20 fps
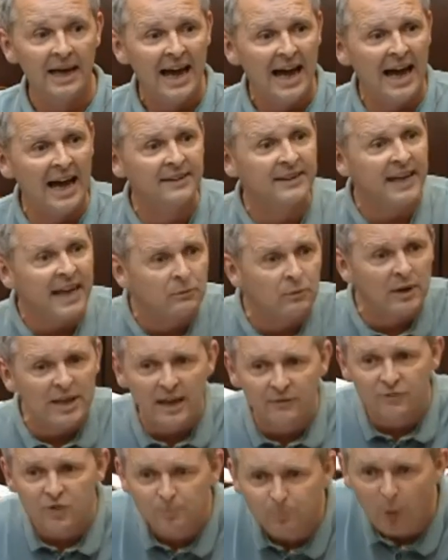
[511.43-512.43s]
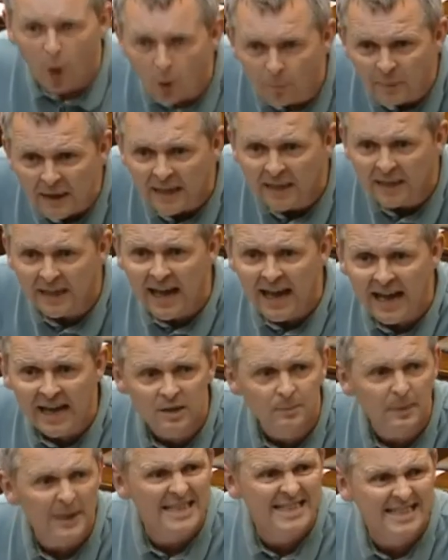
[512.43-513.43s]
And then we have public
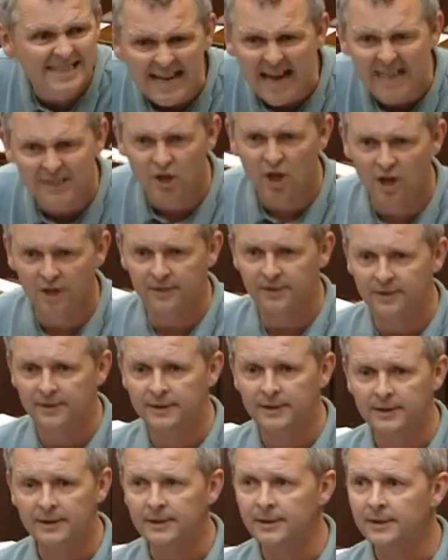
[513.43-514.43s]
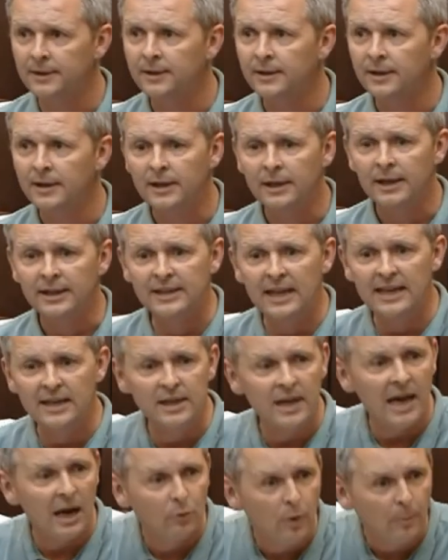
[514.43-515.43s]
land being sat on.
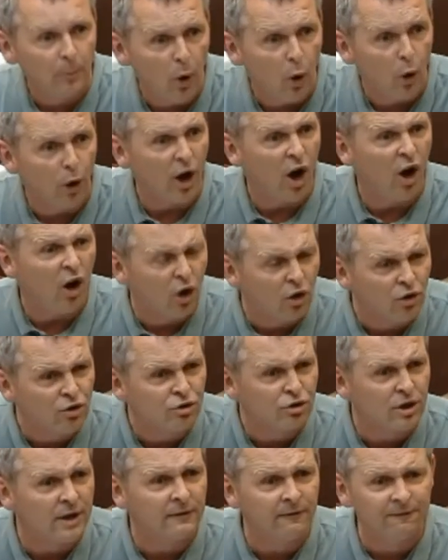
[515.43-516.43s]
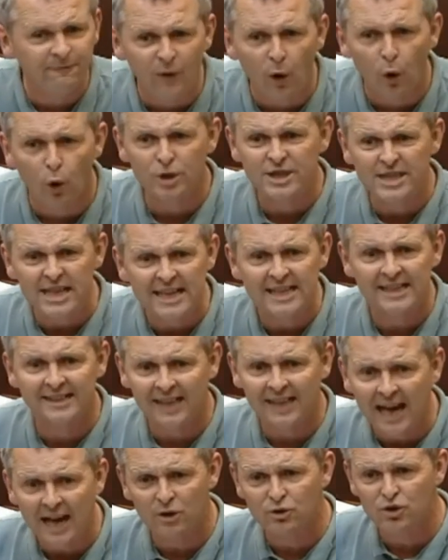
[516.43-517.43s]
A report,
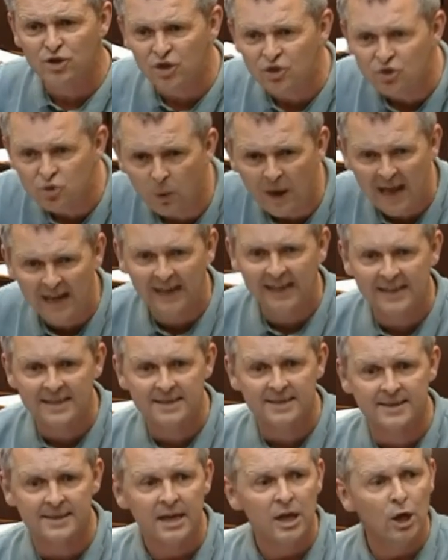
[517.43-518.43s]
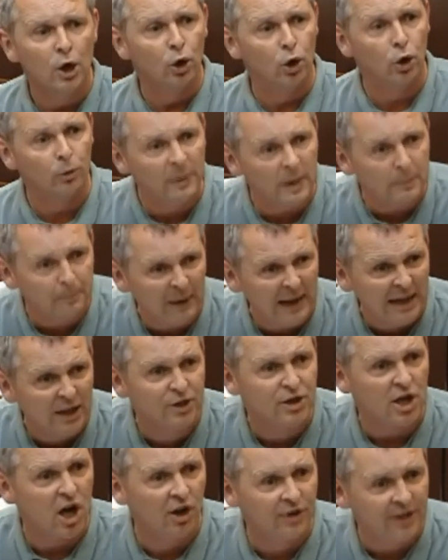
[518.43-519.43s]
114,000 dwellings could be
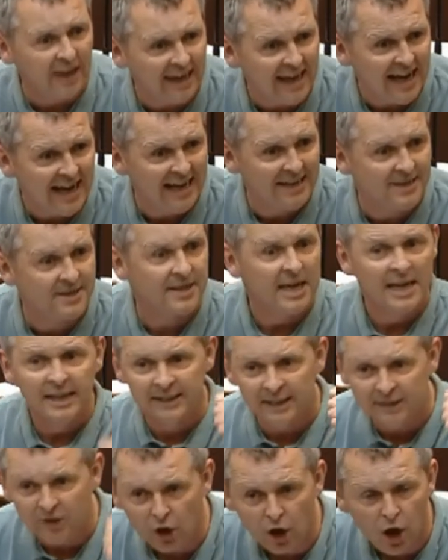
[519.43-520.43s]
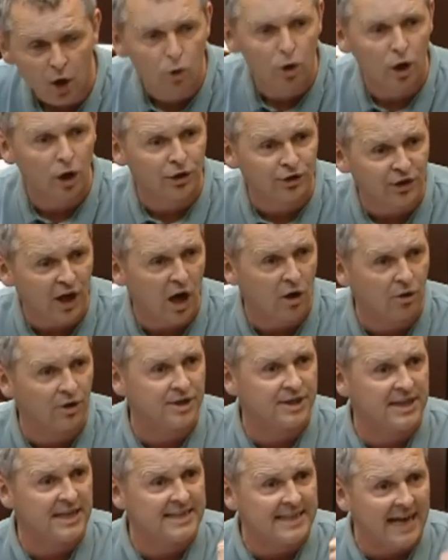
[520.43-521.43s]
built on the land that the local
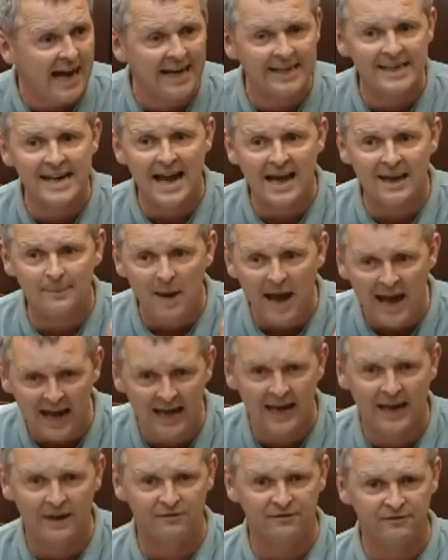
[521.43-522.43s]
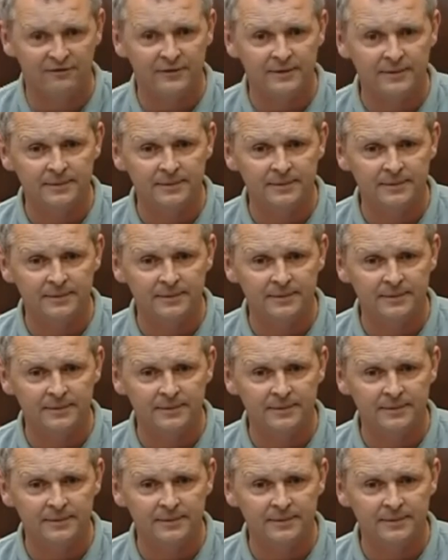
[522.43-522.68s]
authorities and NAMA have.